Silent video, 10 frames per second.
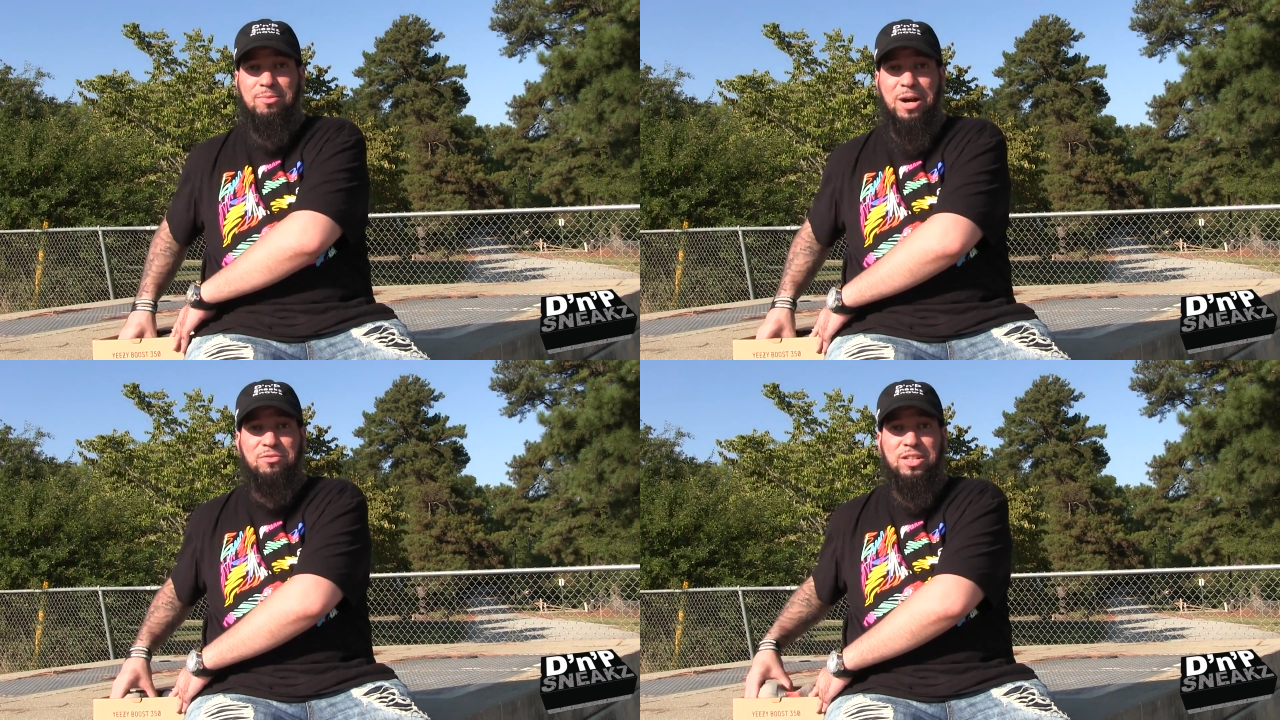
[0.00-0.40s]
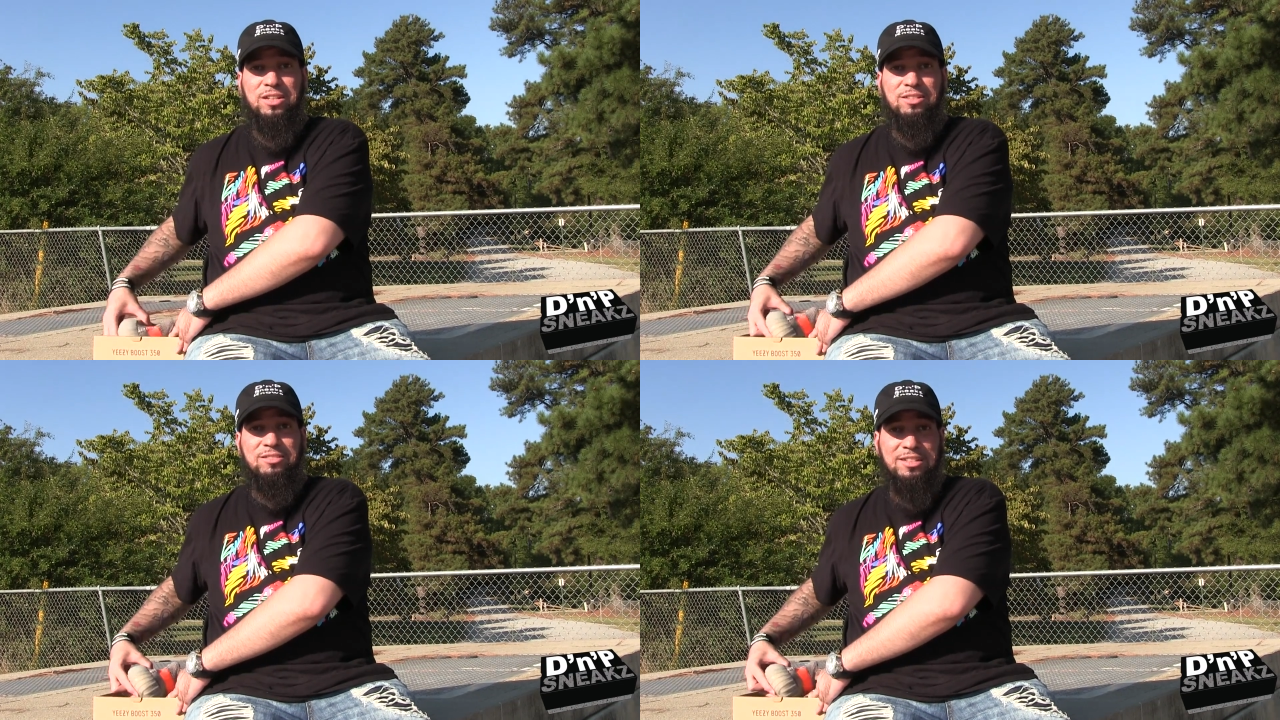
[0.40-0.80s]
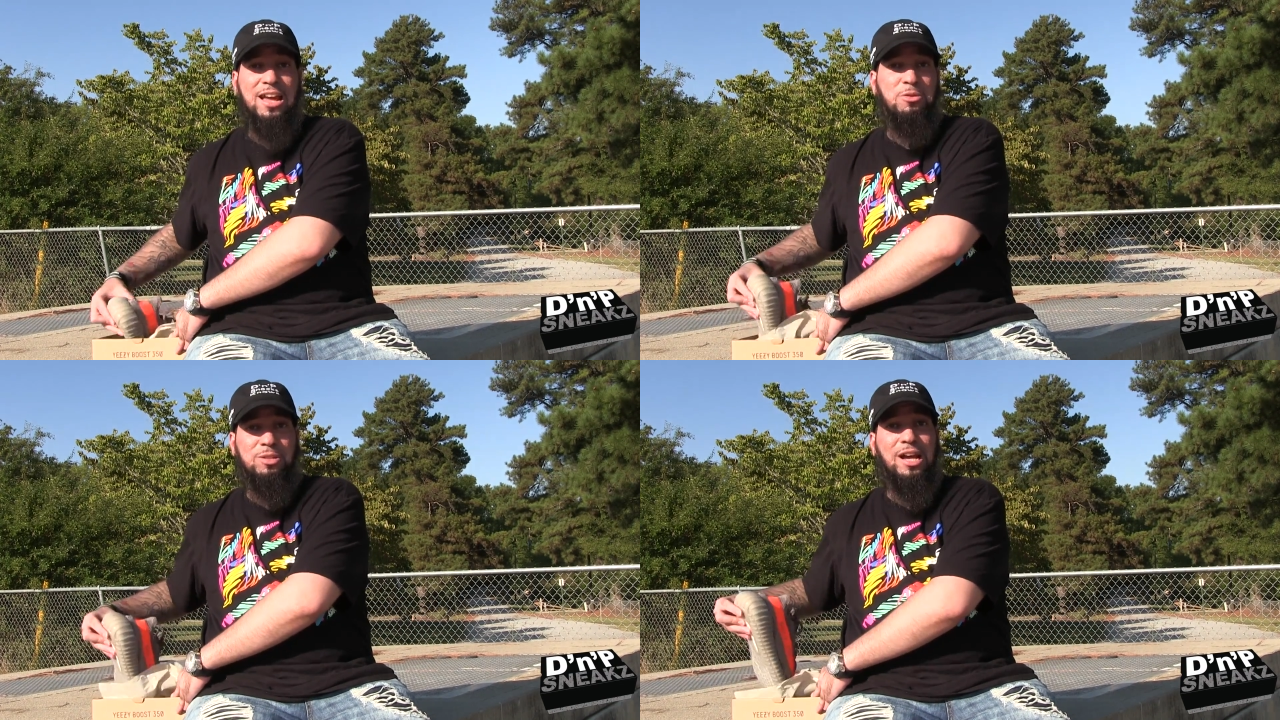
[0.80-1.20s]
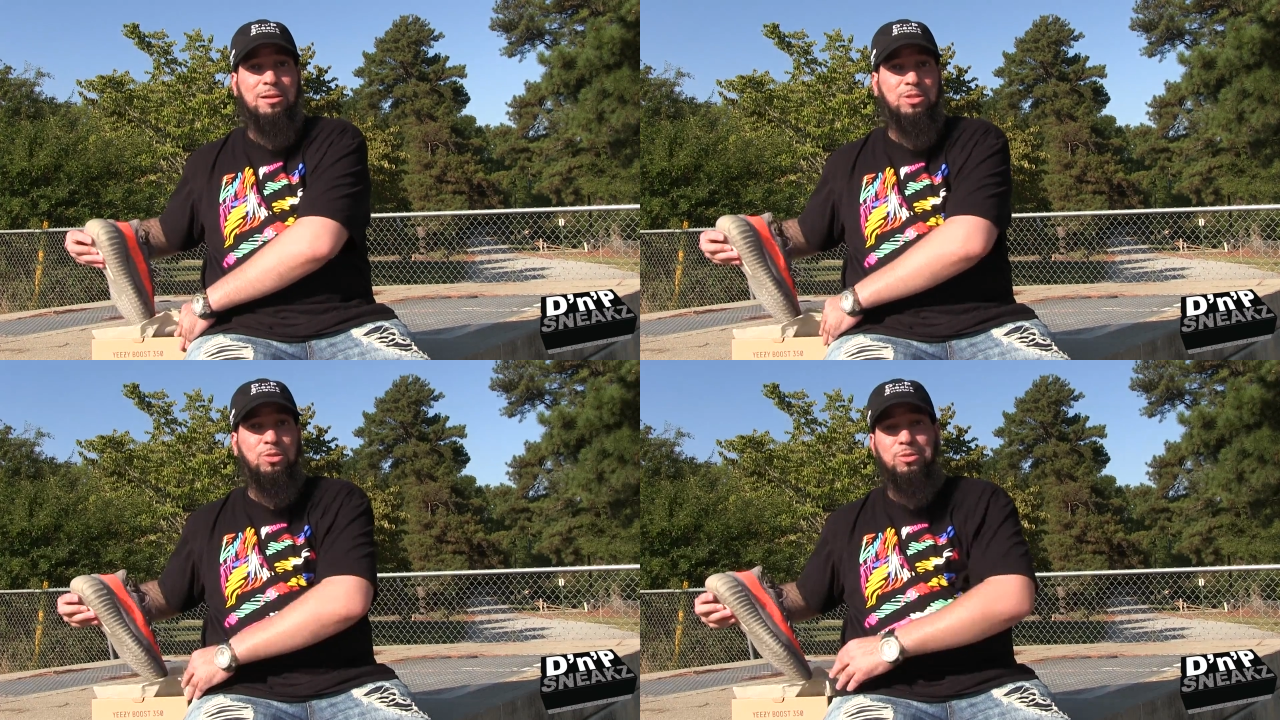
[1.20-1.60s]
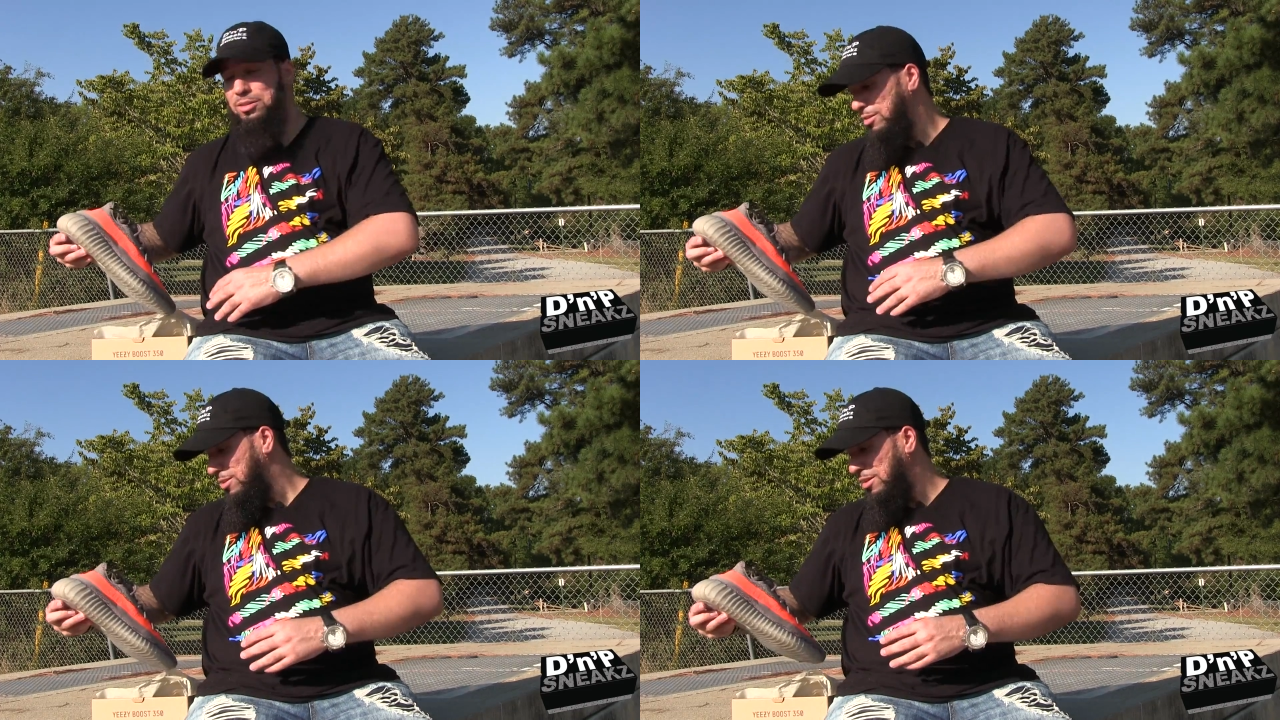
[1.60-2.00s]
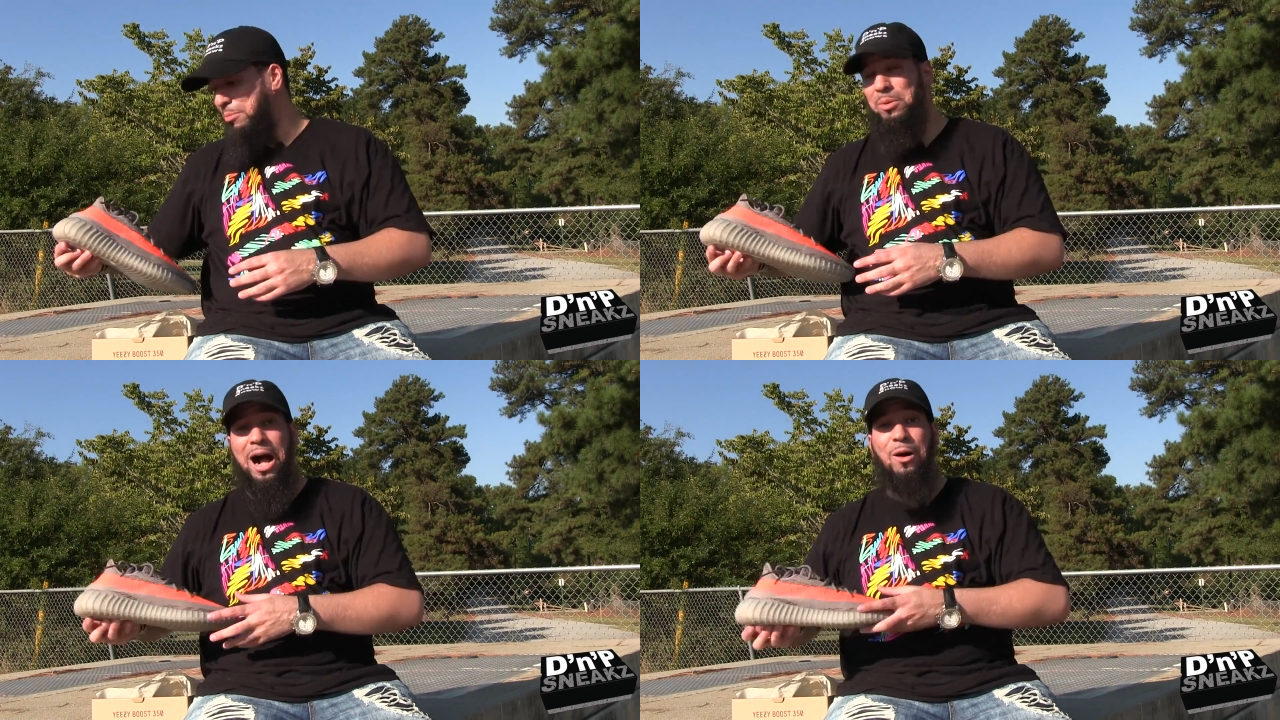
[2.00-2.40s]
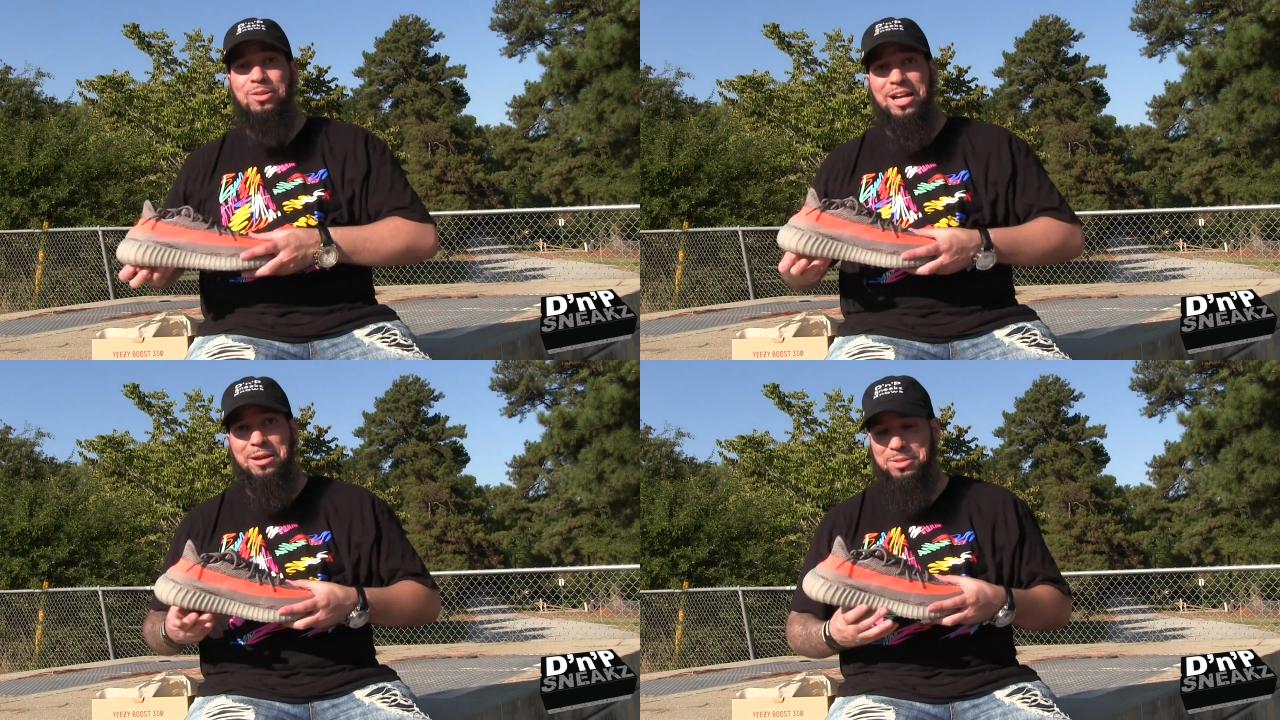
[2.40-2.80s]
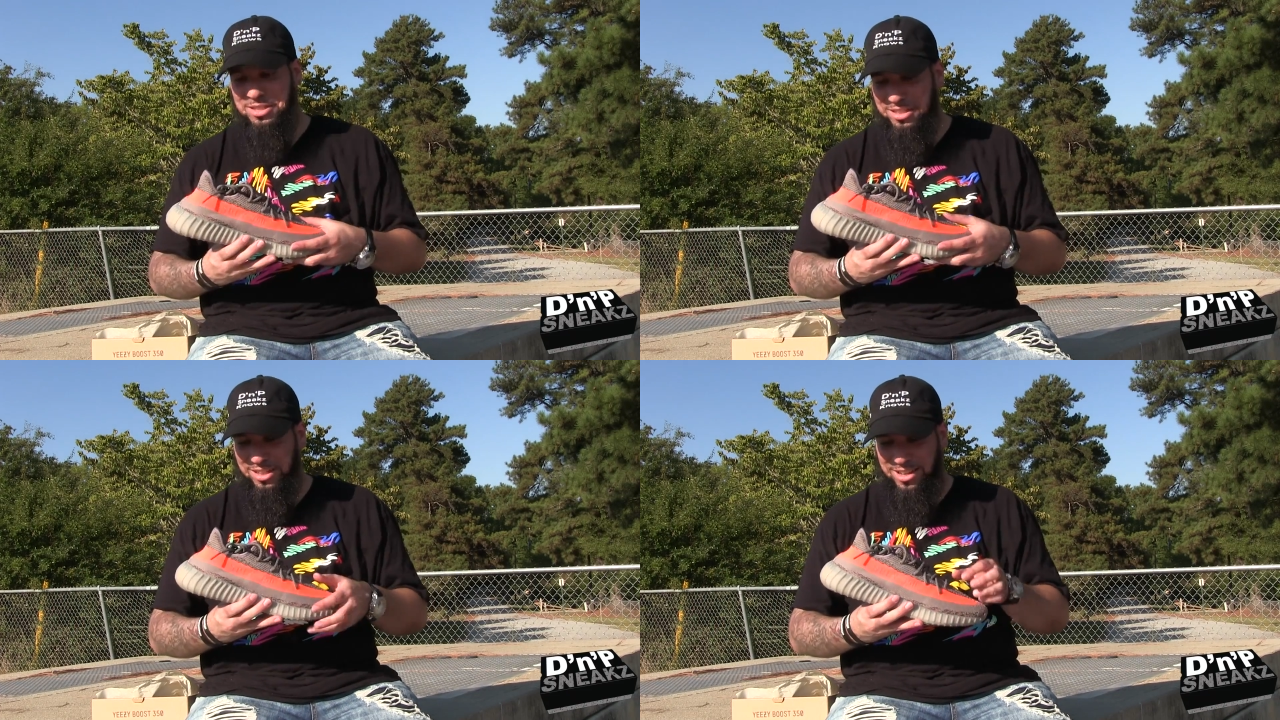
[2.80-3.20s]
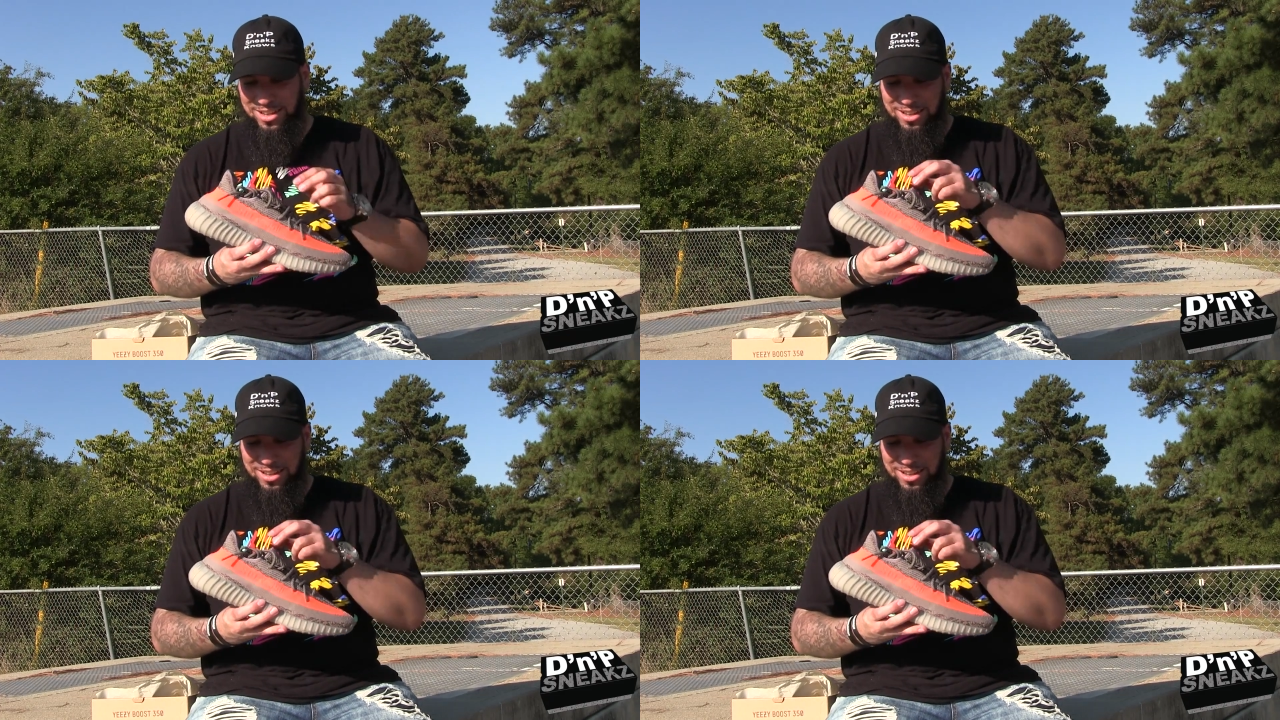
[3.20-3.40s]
My video. Daniel was hyped too, but I was hyped as shit.